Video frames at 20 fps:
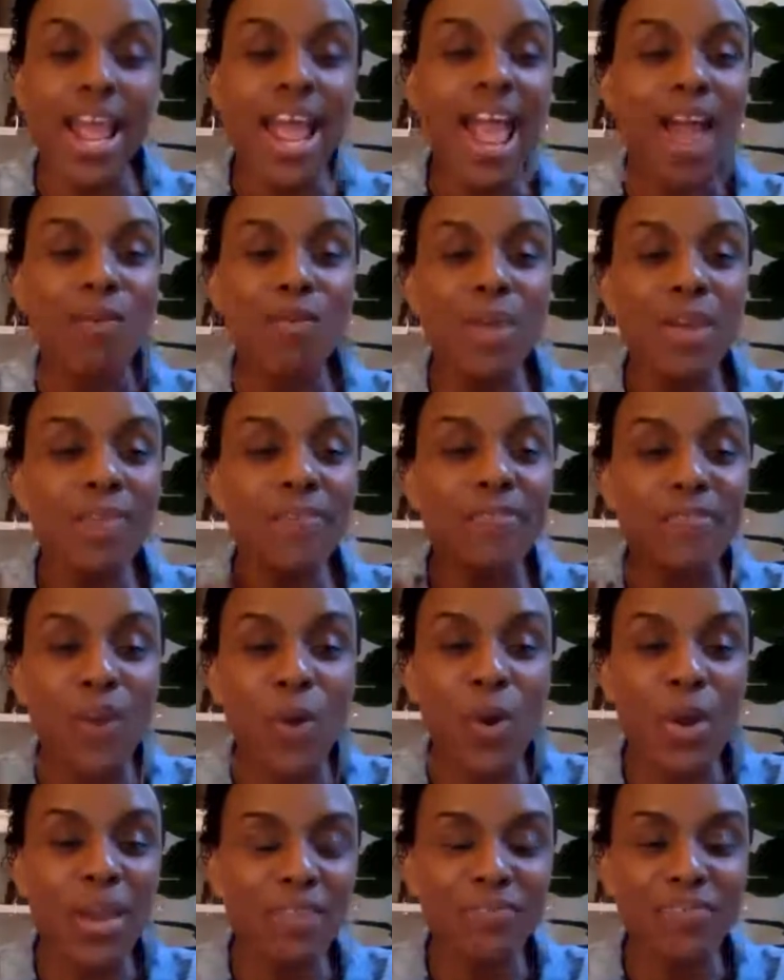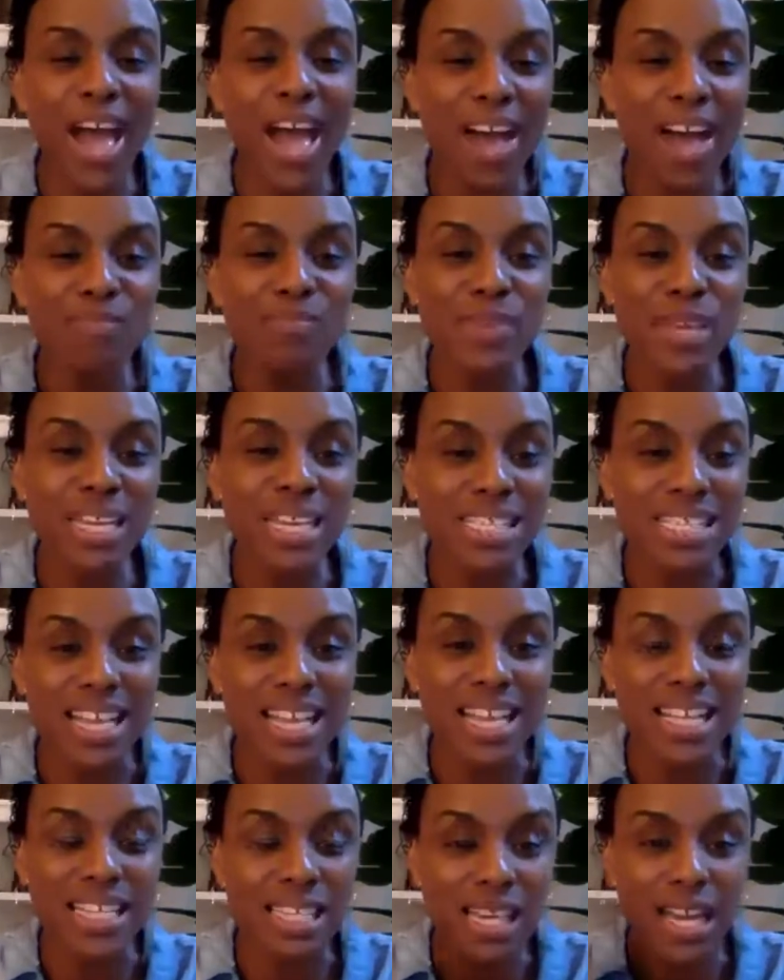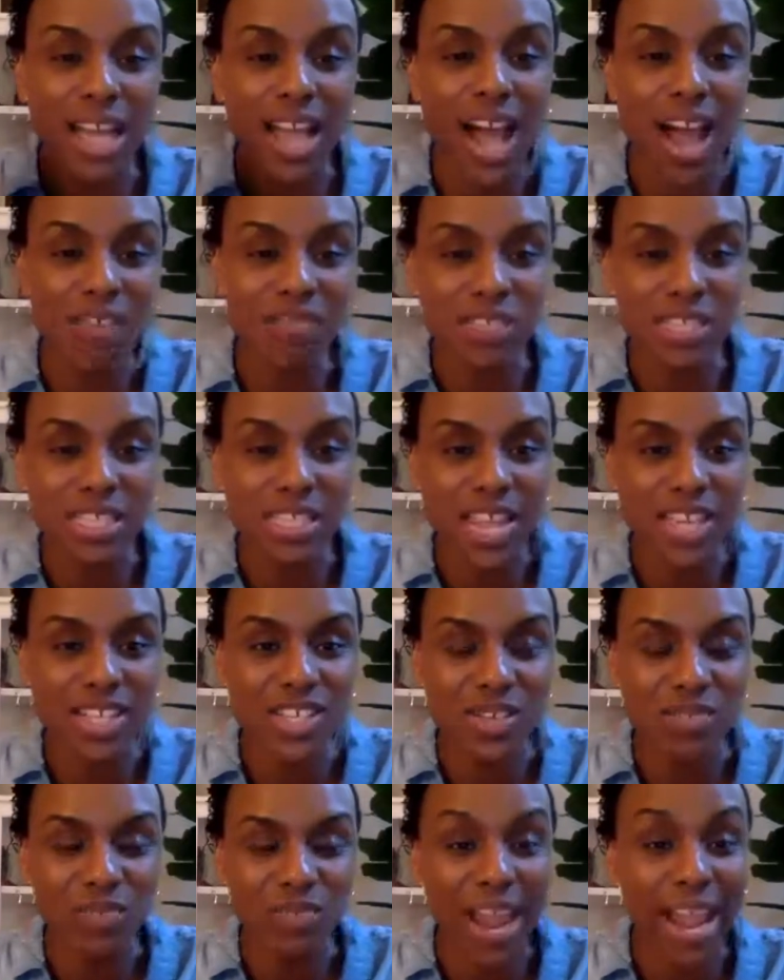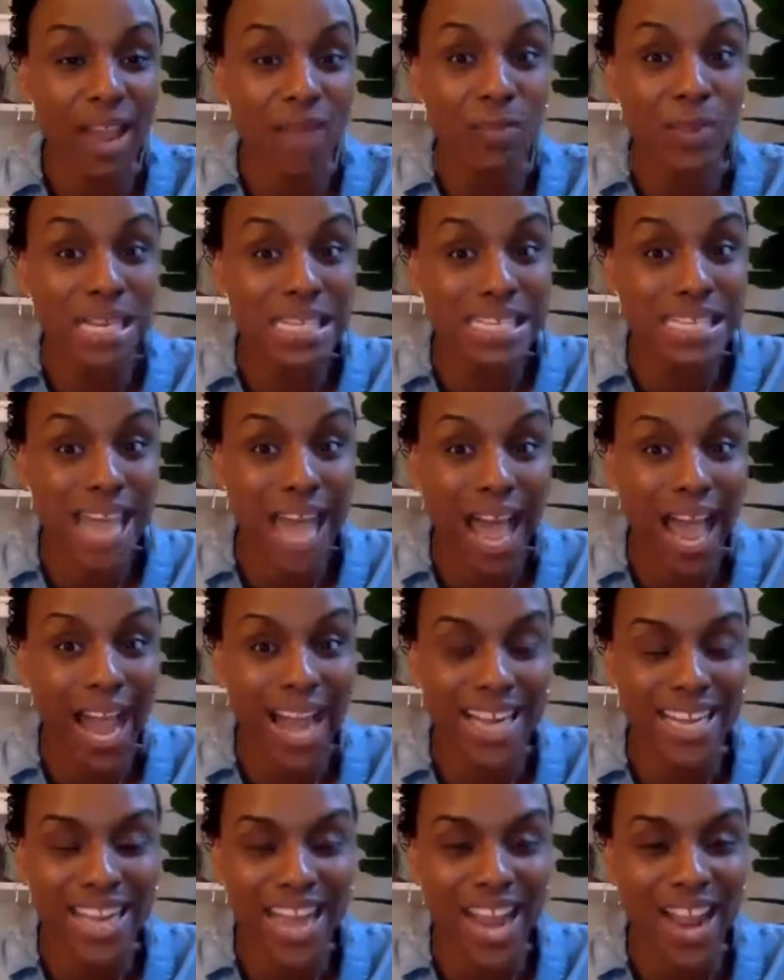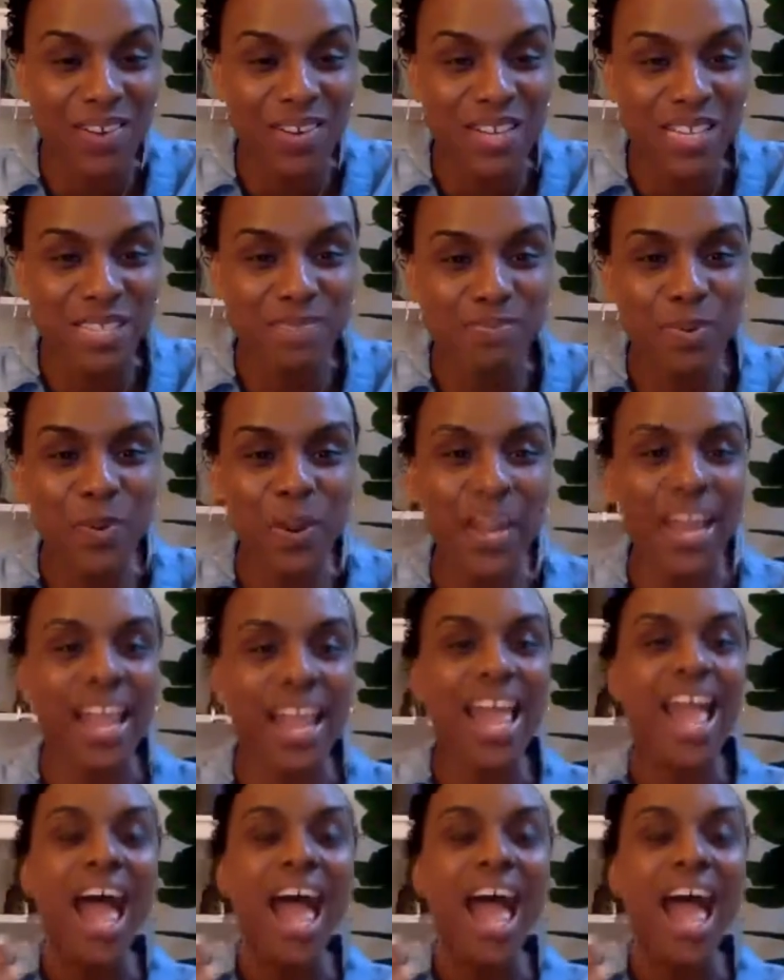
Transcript: And we 45 minutes into the conversation, right? And we tired now at this point.